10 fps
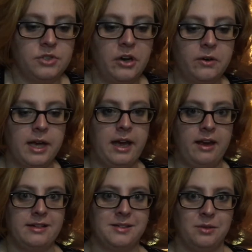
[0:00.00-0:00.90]

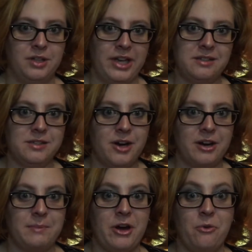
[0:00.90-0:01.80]
Okay, so let's
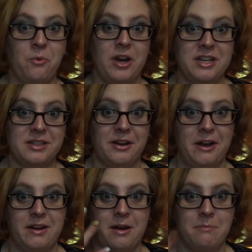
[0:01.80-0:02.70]
talk about what is
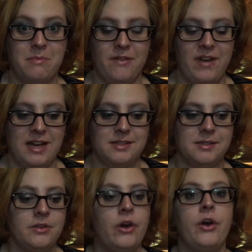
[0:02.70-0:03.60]
on my
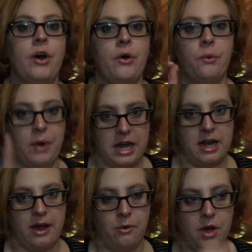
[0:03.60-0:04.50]
face right
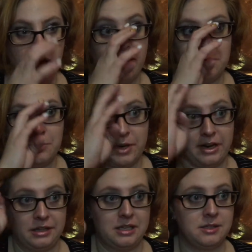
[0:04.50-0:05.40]
now. I've been
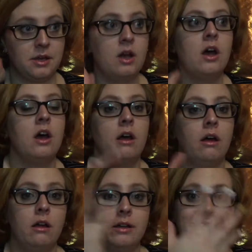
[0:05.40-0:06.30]
wearing this
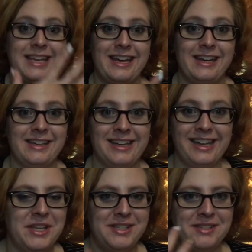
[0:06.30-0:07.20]
all day.
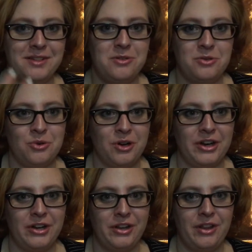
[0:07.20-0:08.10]
This is the
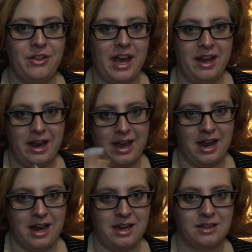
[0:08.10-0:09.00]
tutorial that
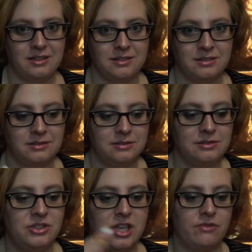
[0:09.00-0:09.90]
I
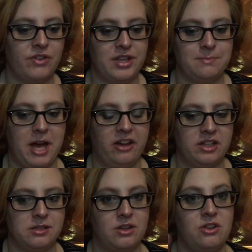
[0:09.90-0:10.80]
did for this
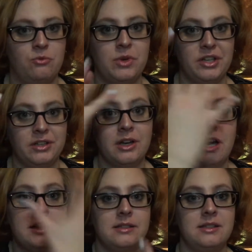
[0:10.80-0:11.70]
palette, so you will
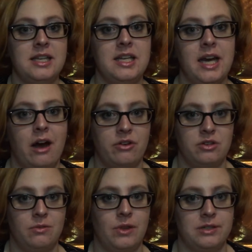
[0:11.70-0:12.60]
see how to
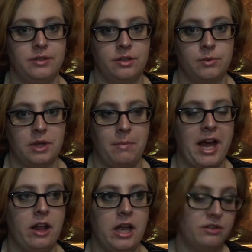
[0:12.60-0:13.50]
do this look with the
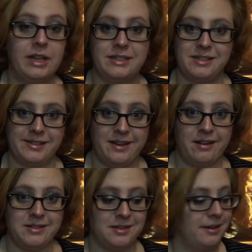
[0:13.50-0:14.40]
palette. Let's
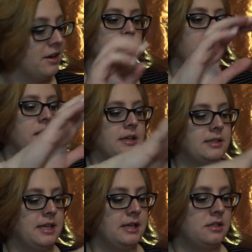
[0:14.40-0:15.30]
discuss.
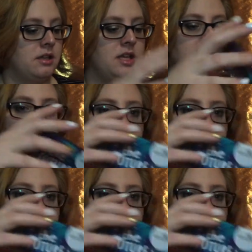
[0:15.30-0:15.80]
It says, "The